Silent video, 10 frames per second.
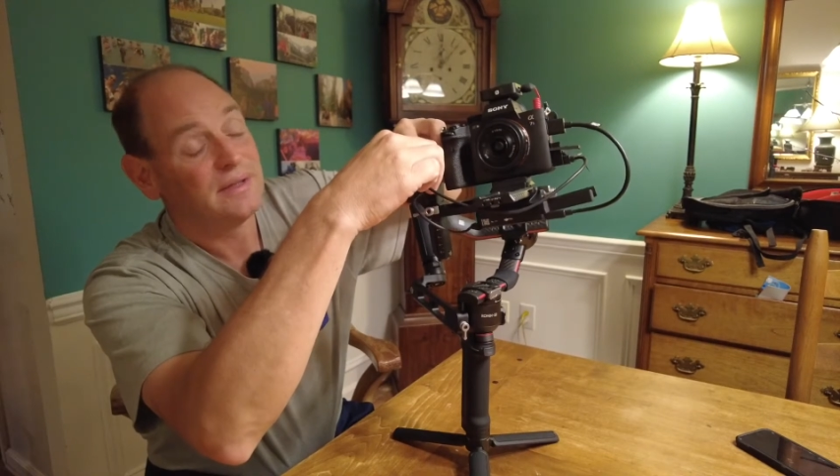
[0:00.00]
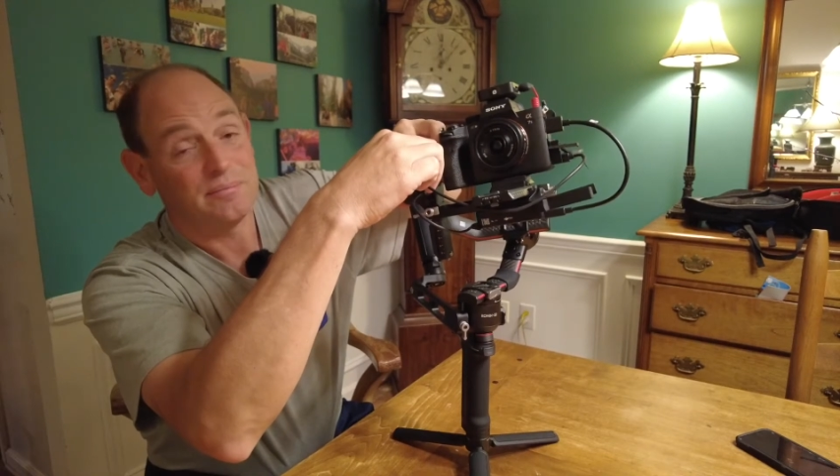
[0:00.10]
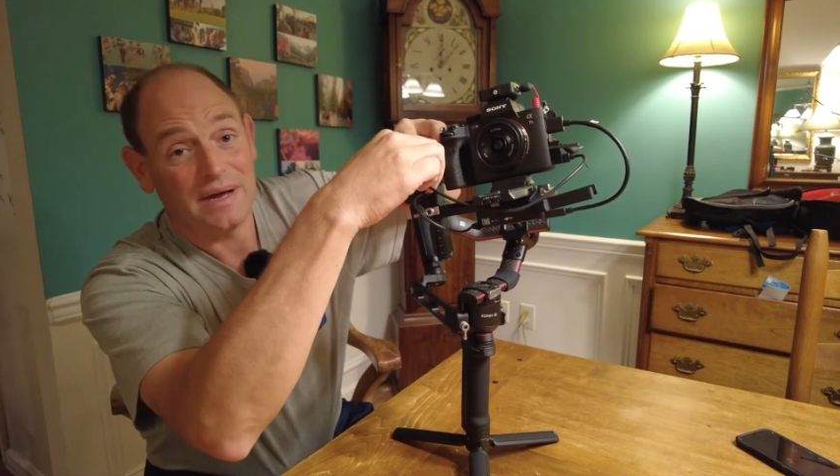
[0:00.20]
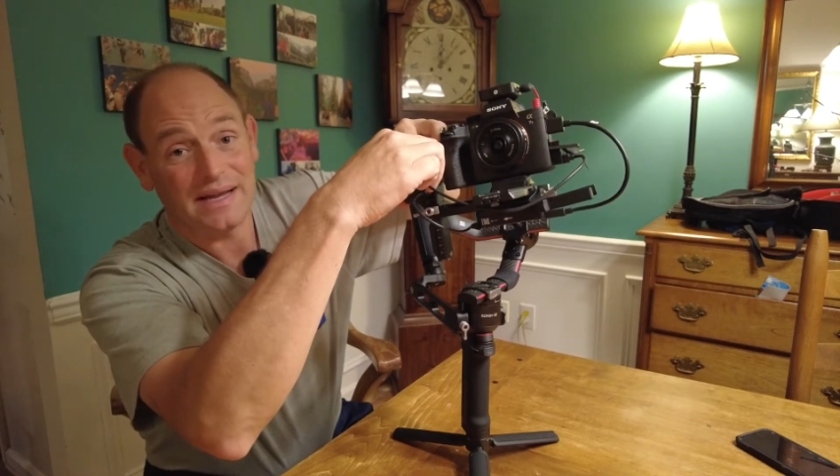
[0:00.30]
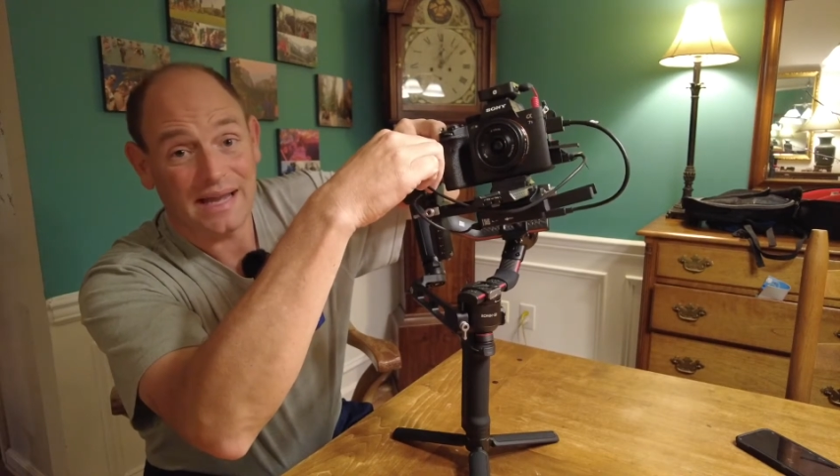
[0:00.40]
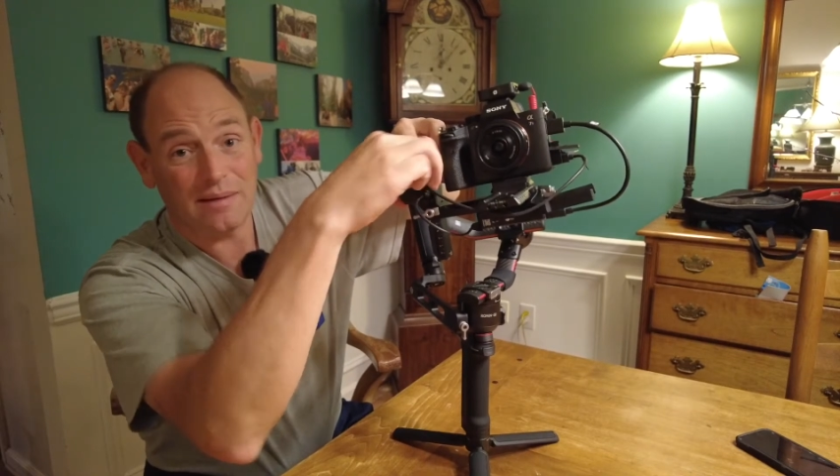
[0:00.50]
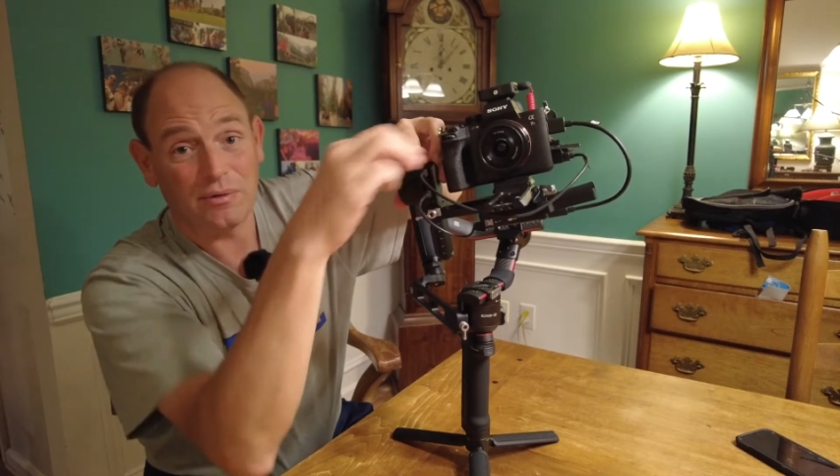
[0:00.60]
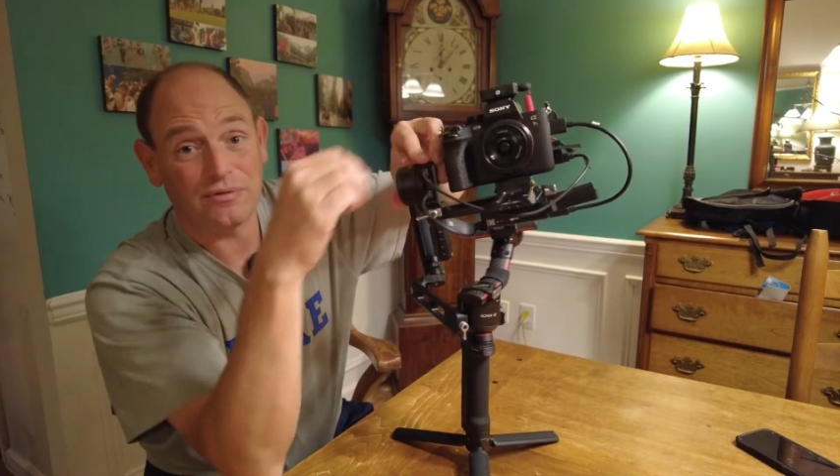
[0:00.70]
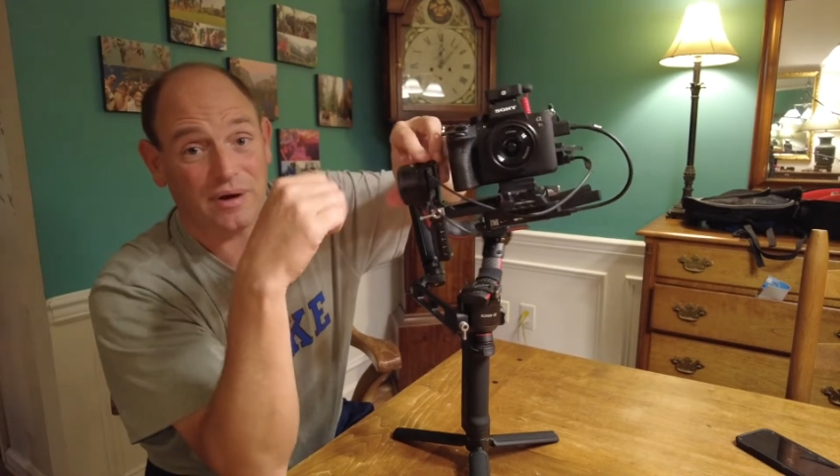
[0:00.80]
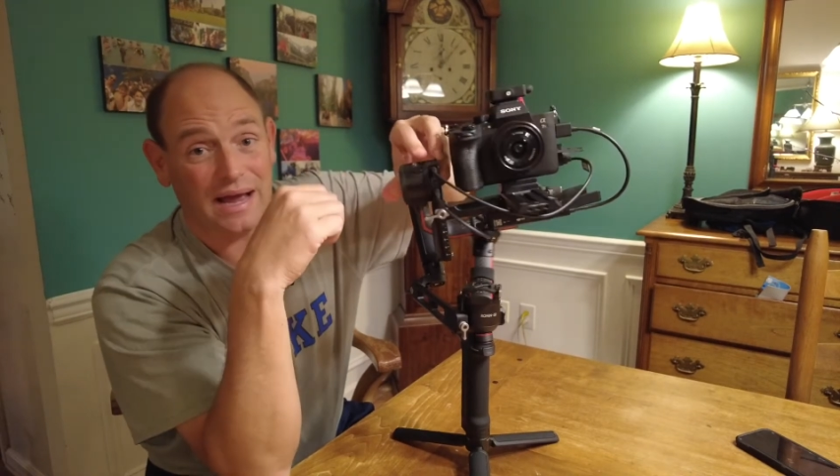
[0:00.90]
My
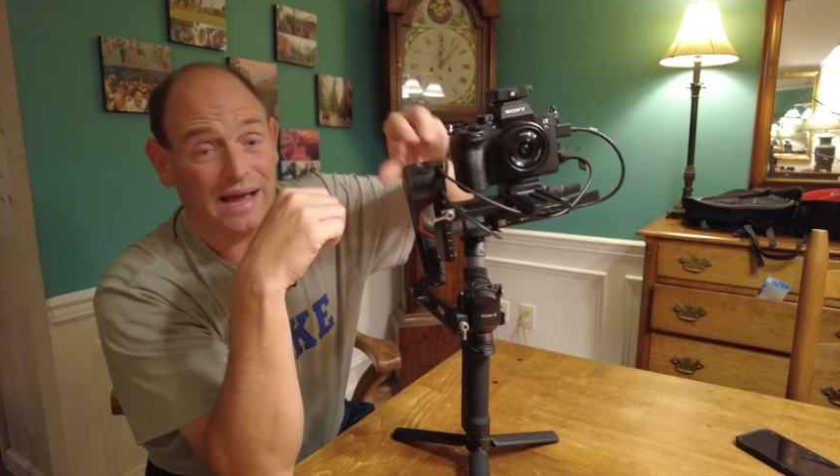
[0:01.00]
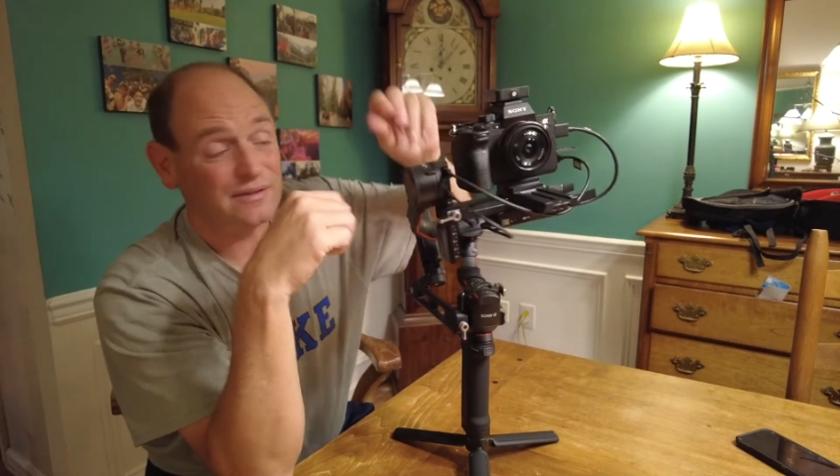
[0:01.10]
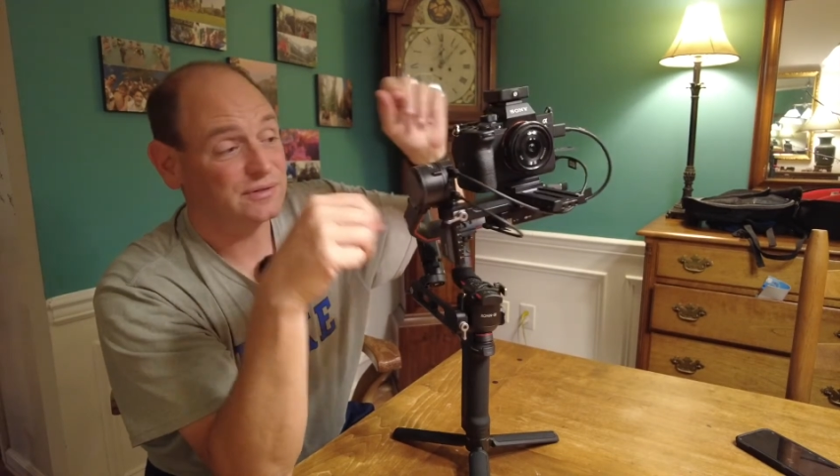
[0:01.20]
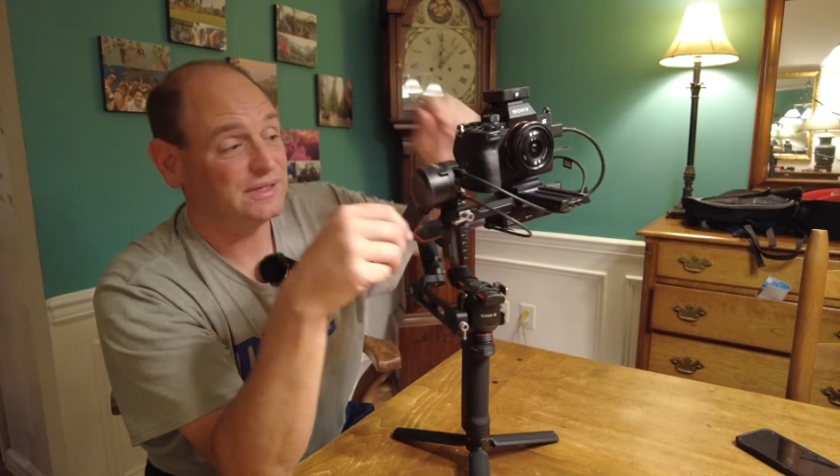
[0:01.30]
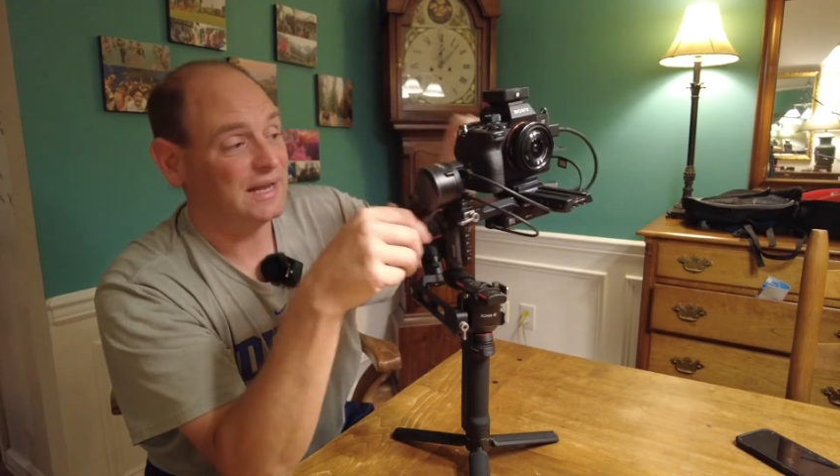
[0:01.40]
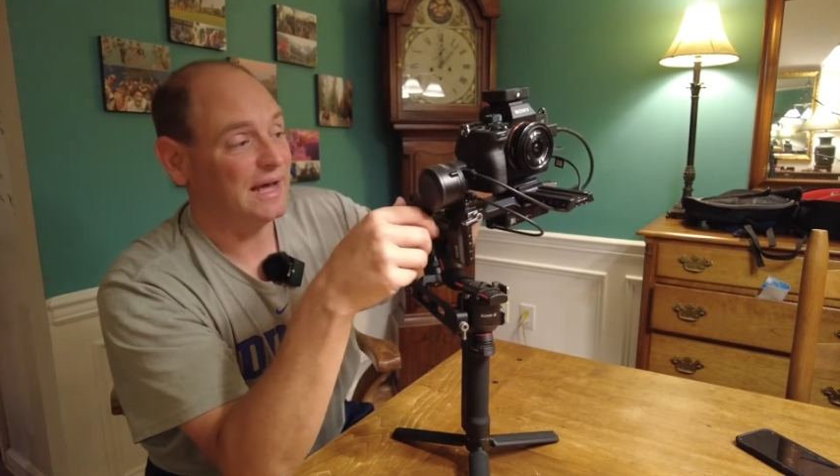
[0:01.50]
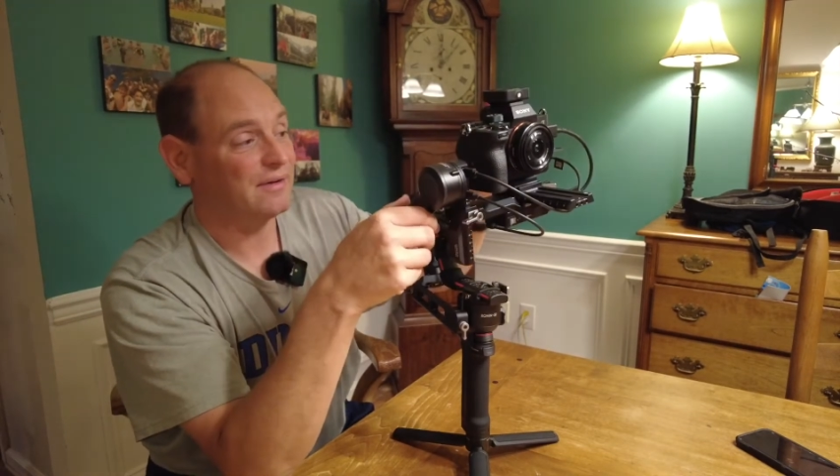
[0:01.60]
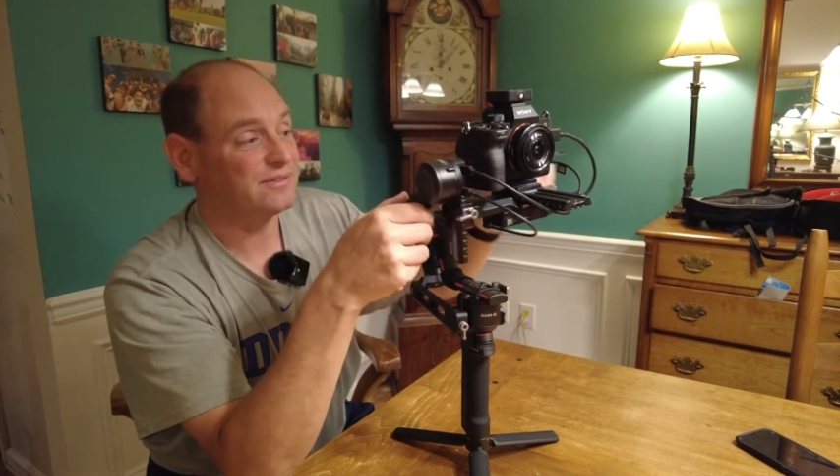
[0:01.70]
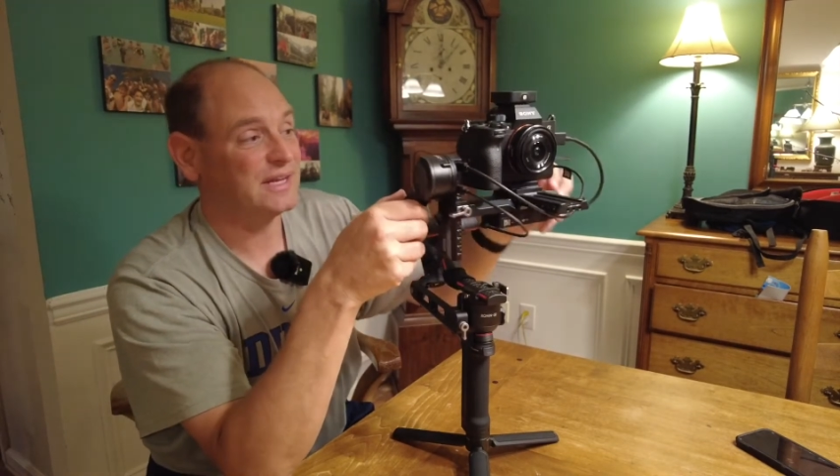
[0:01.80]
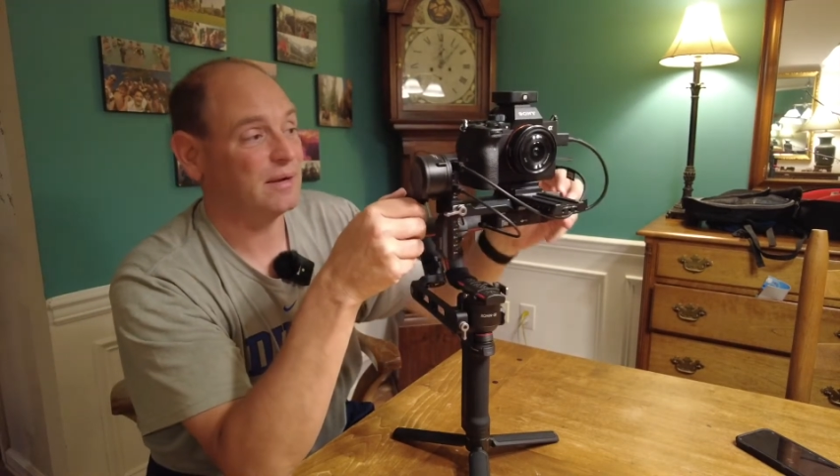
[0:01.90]
cables are actually
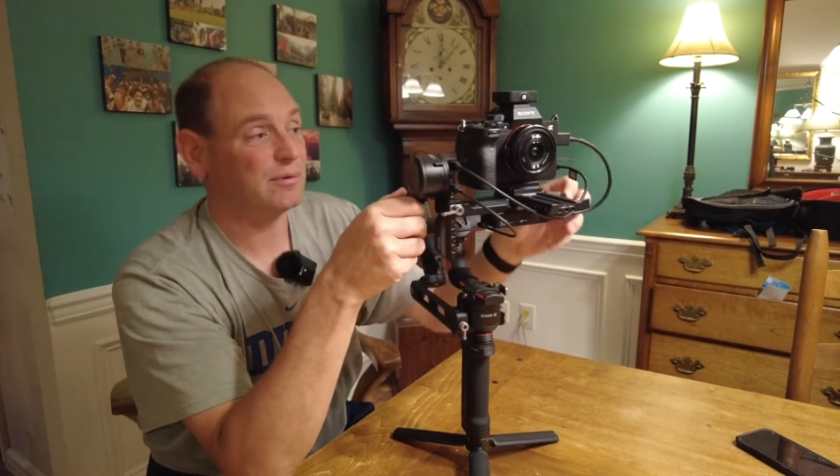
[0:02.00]
now set